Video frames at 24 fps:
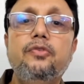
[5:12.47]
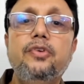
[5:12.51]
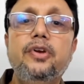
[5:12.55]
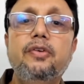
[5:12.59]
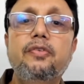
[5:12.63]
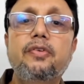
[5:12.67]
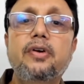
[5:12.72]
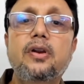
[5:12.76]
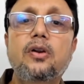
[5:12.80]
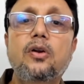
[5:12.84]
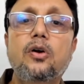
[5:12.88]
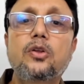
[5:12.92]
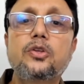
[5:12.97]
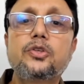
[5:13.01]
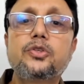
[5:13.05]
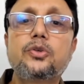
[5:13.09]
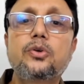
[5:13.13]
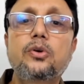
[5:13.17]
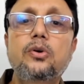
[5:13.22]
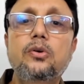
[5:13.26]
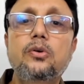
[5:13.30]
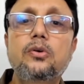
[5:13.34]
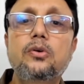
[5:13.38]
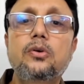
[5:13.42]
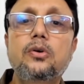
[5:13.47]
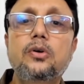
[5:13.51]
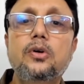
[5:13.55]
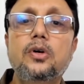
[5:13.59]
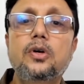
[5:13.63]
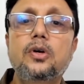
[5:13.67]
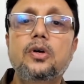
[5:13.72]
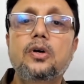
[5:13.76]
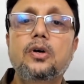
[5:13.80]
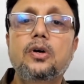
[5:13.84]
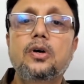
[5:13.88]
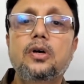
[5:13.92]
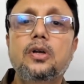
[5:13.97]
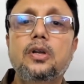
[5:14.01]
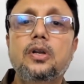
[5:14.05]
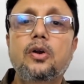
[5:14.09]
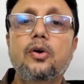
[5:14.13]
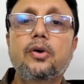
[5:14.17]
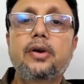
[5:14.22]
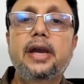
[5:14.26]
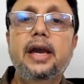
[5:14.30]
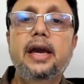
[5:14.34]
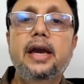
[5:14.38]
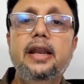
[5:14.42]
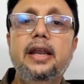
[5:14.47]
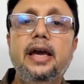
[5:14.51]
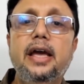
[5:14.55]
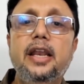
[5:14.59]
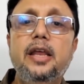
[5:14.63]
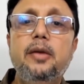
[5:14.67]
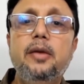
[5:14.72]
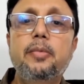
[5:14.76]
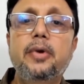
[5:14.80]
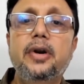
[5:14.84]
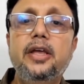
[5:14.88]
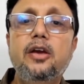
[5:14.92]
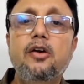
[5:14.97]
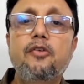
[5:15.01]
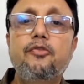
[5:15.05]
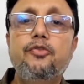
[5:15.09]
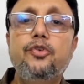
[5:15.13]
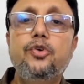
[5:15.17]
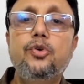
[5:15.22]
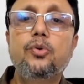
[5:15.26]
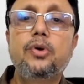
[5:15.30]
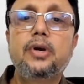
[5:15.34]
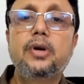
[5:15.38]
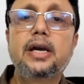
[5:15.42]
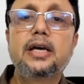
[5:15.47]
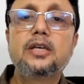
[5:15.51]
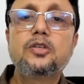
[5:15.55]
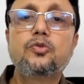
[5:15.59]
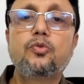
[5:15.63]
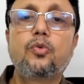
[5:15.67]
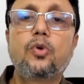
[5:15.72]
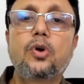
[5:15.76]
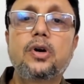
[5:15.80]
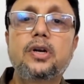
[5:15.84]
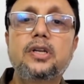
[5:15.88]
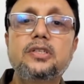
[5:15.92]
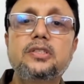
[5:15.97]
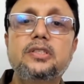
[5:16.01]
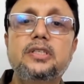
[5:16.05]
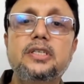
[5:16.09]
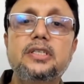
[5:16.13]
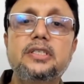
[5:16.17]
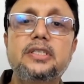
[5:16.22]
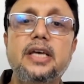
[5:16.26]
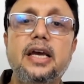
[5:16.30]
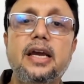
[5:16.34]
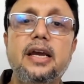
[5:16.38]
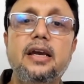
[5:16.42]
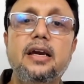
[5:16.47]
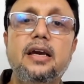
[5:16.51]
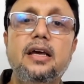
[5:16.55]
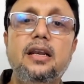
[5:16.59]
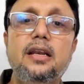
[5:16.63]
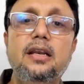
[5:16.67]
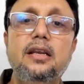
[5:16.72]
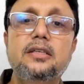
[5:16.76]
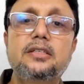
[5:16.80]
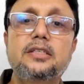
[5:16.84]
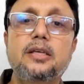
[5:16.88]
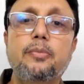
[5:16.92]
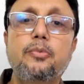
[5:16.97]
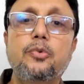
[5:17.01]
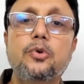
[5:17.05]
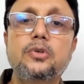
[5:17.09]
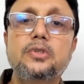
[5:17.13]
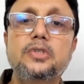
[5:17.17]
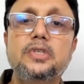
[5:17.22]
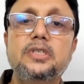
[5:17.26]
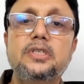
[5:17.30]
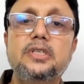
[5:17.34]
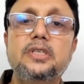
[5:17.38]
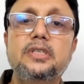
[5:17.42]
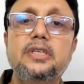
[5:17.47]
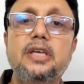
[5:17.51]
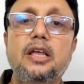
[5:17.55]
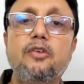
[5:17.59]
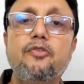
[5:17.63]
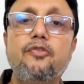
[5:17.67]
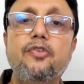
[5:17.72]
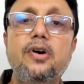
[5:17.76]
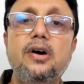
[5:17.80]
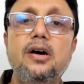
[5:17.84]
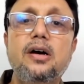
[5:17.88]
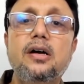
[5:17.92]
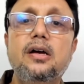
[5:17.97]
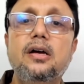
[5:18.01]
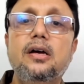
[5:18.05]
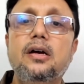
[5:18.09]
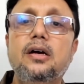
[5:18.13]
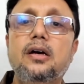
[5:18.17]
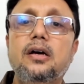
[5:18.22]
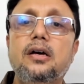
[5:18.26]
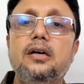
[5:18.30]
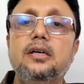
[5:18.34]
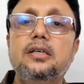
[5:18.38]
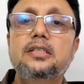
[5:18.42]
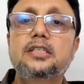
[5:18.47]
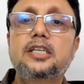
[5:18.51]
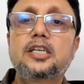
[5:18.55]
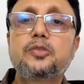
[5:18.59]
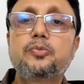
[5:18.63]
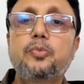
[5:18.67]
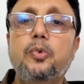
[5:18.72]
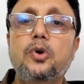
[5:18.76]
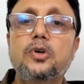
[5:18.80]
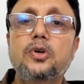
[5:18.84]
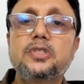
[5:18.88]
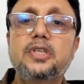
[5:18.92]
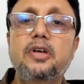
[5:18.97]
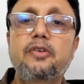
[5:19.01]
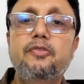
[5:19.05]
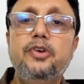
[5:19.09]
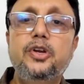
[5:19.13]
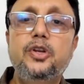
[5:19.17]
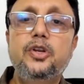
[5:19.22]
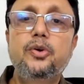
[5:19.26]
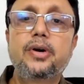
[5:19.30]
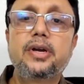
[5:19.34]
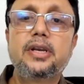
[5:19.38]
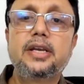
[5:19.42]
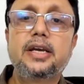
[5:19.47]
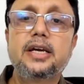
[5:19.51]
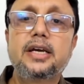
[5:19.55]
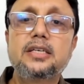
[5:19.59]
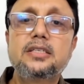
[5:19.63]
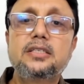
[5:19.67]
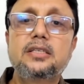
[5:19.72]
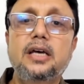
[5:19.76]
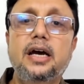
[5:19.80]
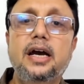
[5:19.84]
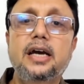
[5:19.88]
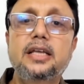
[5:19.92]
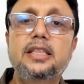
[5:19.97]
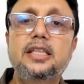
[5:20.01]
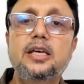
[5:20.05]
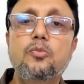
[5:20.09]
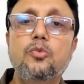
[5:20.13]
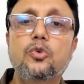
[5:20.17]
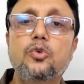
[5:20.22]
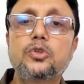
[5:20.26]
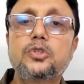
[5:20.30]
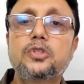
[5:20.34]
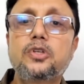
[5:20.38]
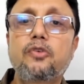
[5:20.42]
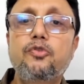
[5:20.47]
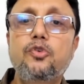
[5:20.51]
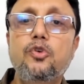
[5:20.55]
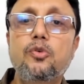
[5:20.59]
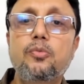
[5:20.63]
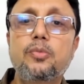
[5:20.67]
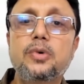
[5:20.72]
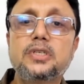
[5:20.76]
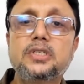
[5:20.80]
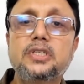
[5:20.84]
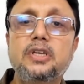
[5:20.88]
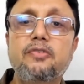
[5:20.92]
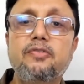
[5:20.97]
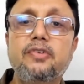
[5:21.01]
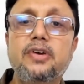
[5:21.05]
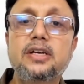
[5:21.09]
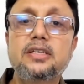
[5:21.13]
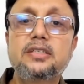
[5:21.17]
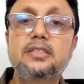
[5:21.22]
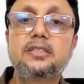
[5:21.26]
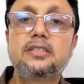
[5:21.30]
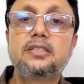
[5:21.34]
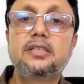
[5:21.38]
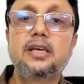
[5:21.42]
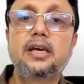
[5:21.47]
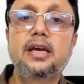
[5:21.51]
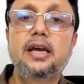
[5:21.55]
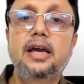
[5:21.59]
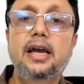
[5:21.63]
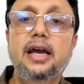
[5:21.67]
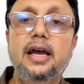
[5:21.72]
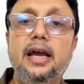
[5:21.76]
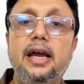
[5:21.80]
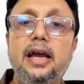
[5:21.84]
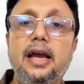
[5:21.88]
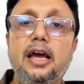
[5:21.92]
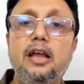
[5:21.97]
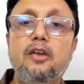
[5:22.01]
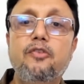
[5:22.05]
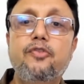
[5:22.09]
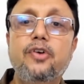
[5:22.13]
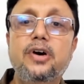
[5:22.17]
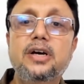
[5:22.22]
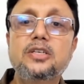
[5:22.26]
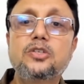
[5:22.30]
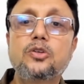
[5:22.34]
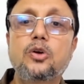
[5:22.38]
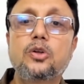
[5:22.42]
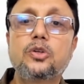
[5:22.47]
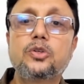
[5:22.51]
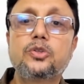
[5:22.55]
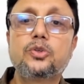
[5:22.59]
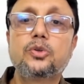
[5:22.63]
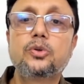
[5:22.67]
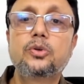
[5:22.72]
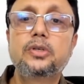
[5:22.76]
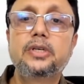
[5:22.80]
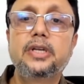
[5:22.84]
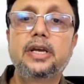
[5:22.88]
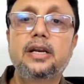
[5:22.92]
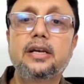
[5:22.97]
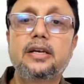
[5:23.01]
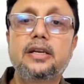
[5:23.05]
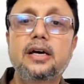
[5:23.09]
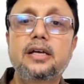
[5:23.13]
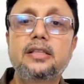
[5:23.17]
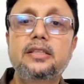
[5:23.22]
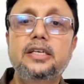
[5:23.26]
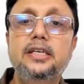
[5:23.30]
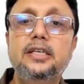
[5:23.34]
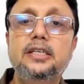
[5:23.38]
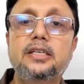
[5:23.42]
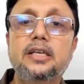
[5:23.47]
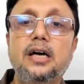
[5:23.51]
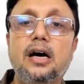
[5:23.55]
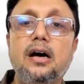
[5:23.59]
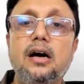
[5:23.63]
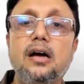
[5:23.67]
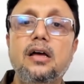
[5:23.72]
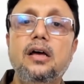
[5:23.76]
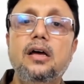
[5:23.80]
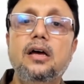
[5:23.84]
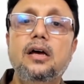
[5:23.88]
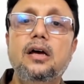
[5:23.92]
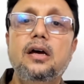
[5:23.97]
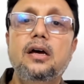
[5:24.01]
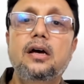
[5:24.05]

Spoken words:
V1 also. Now can anybody of you guess what is this angle? Suppose this is alpha. Just pause the video and guess. I think most of you must have guessed. Alpha is also delta theta.